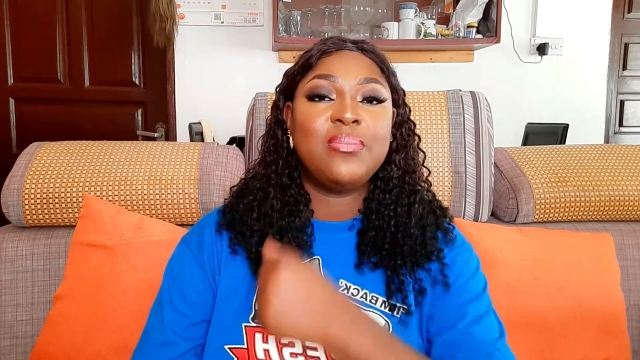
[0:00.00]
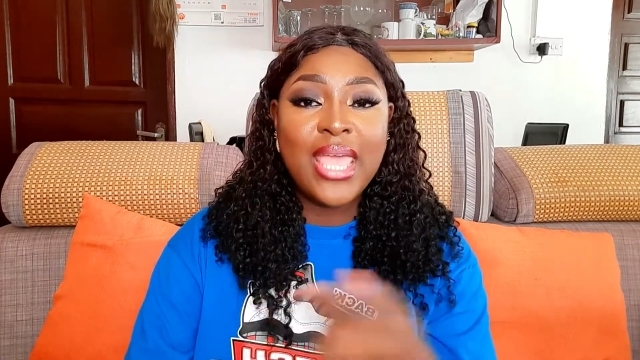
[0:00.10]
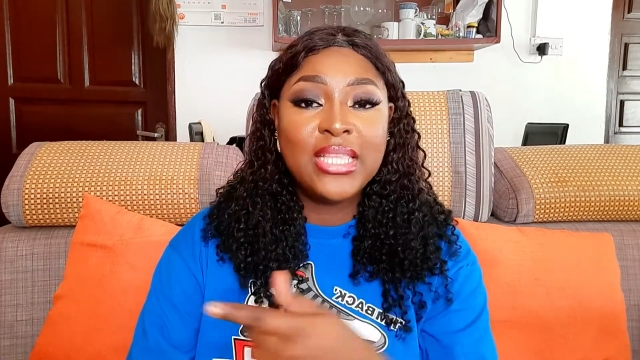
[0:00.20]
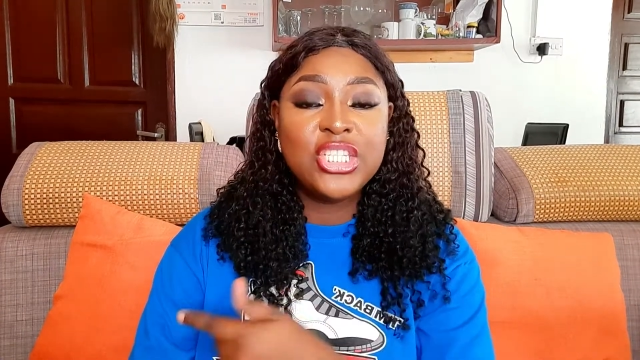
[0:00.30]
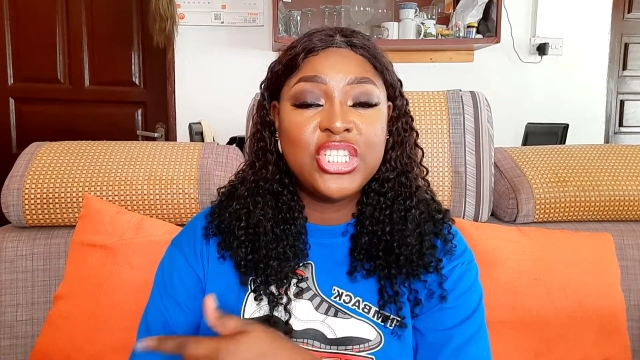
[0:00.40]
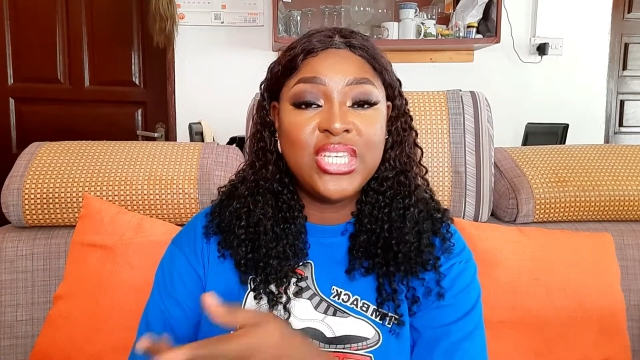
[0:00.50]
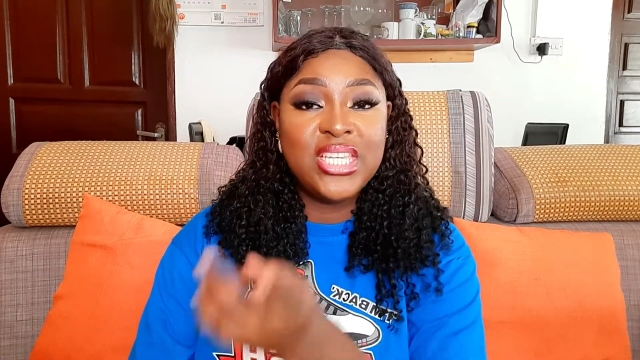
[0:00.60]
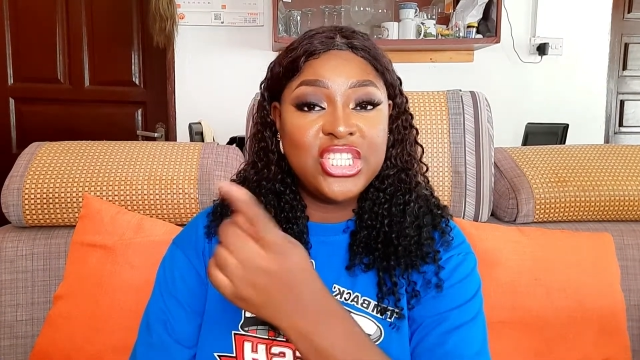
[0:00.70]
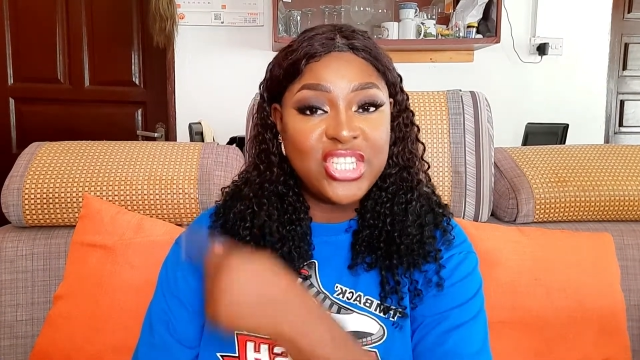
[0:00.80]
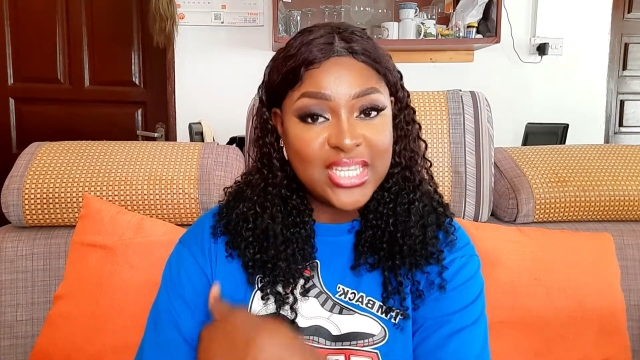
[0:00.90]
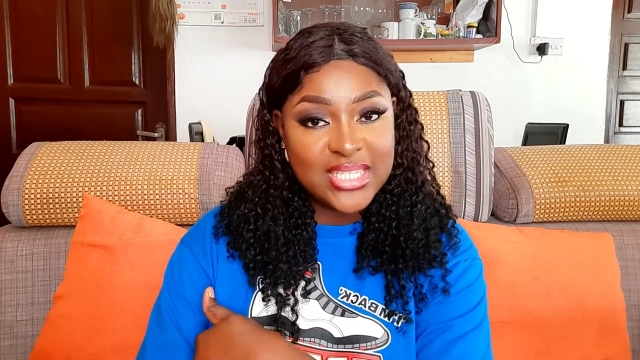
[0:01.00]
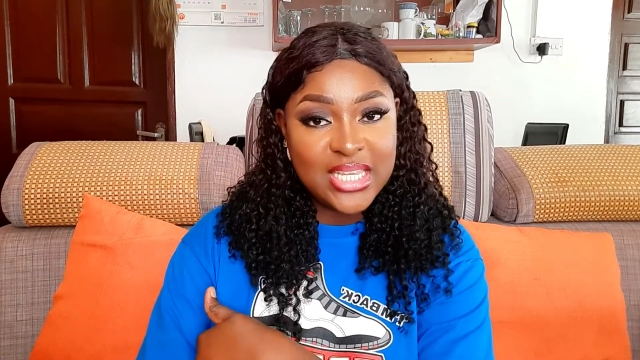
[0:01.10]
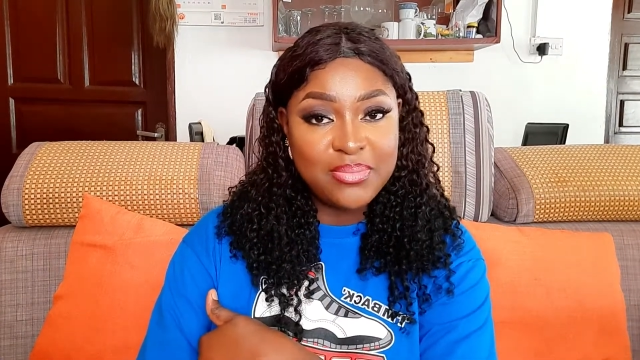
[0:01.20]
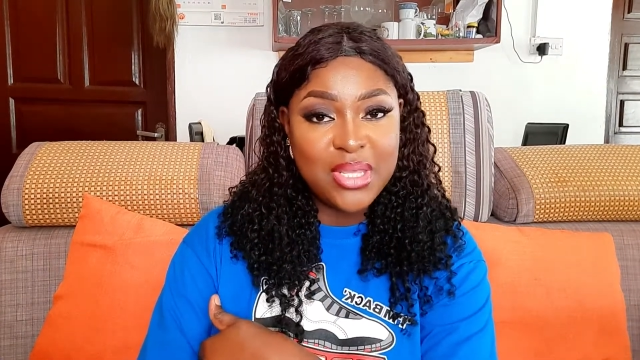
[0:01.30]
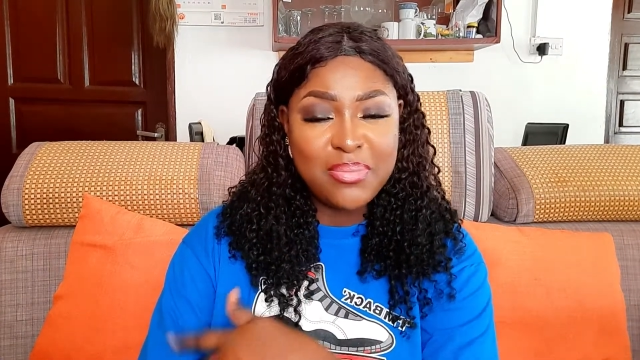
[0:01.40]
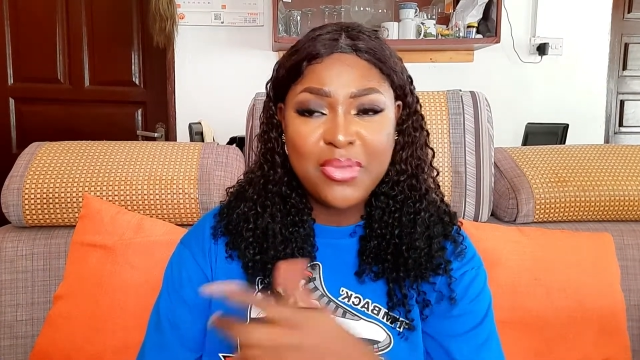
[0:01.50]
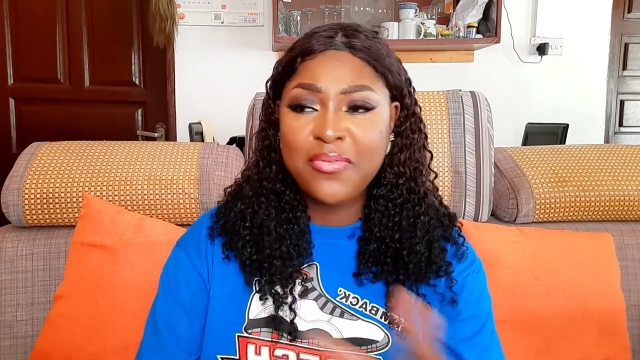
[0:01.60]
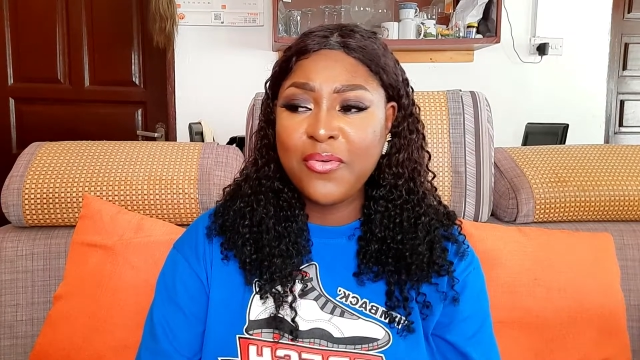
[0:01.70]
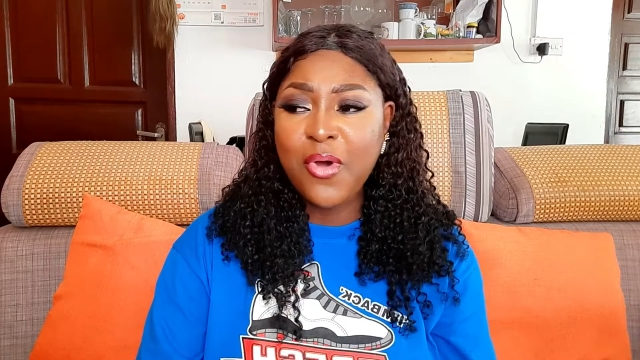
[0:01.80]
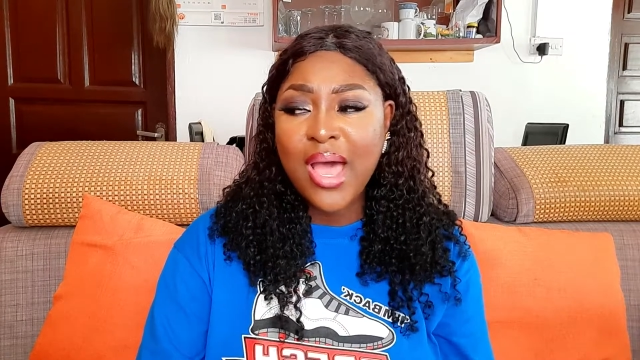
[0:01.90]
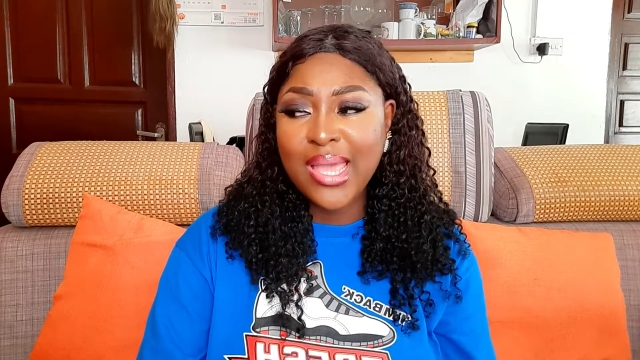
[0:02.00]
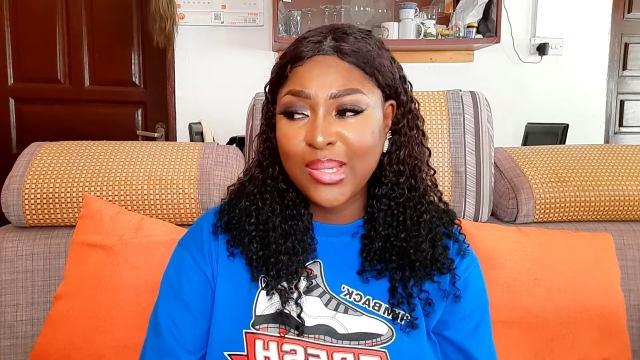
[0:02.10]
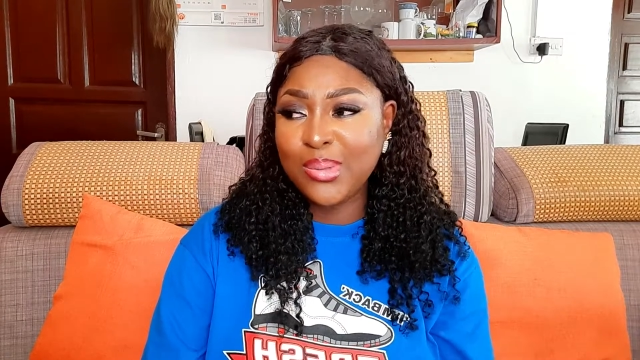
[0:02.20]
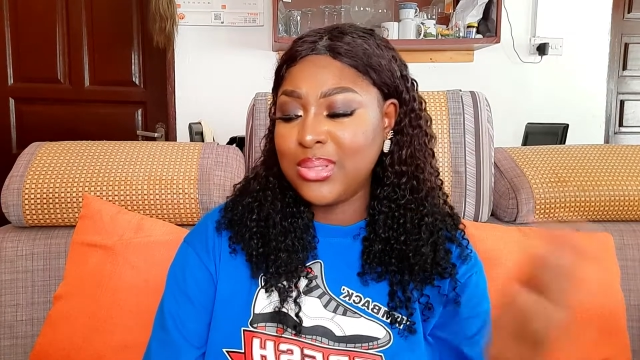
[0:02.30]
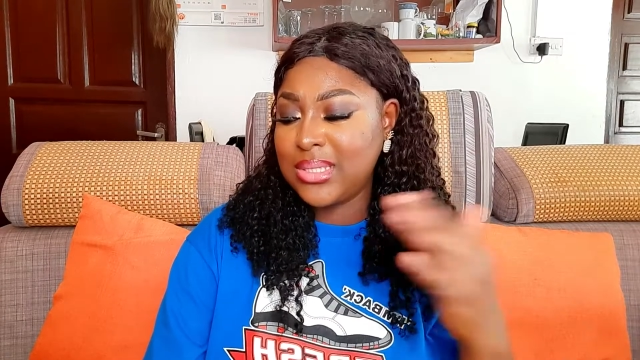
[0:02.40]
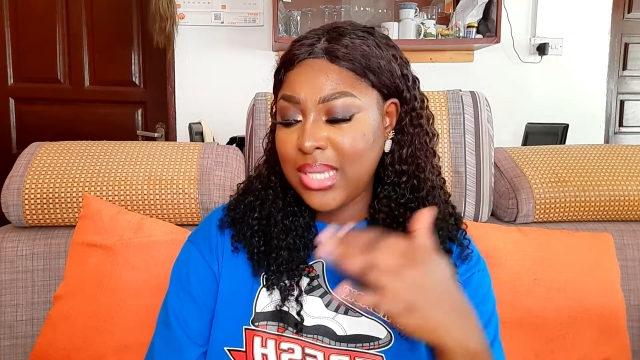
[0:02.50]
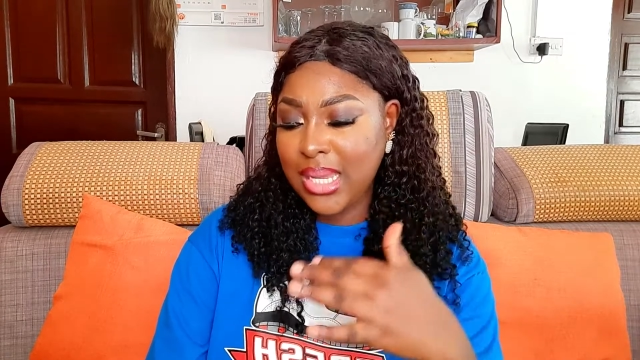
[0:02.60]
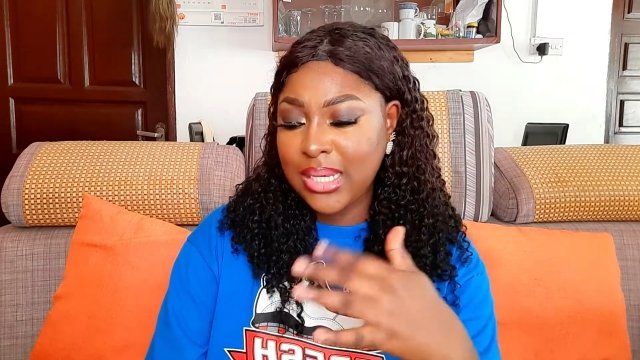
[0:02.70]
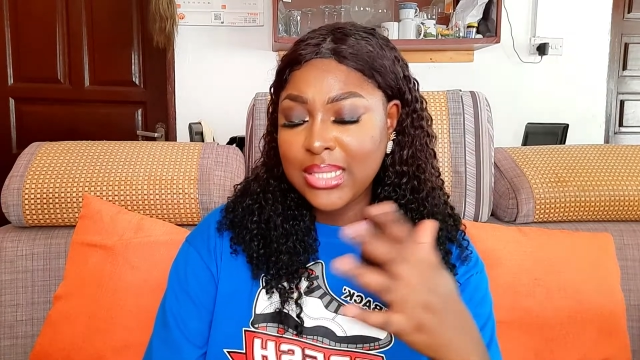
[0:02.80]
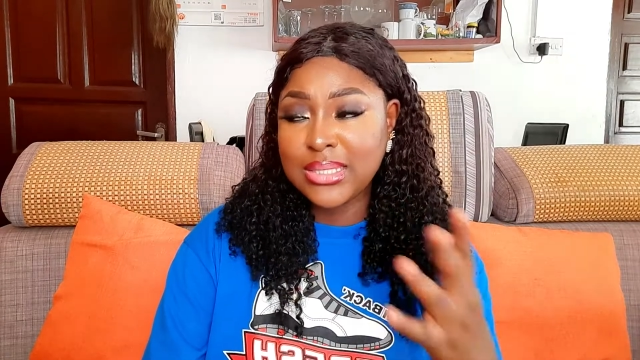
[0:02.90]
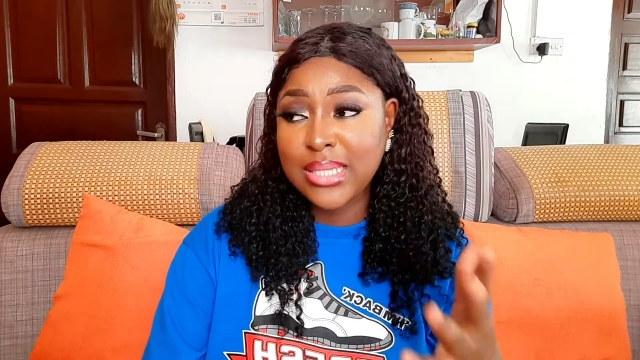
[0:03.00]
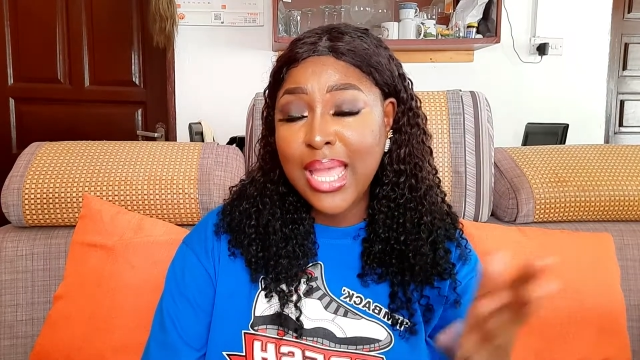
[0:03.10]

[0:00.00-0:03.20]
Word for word: and she injected me before i could turn and say